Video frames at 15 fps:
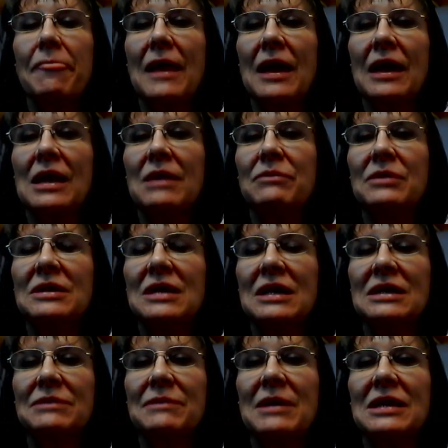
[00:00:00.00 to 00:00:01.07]
and keep the
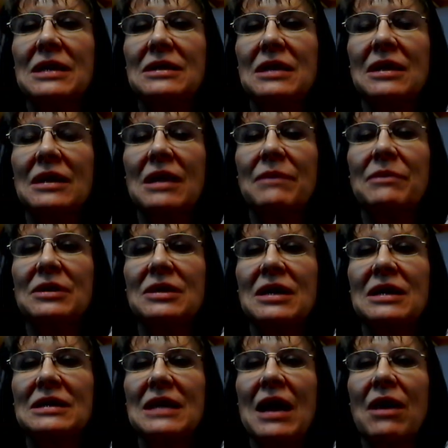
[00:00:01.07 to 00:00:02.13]

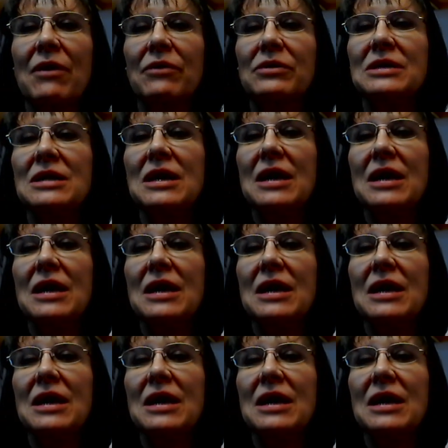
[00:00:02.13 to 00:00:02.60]
dust out.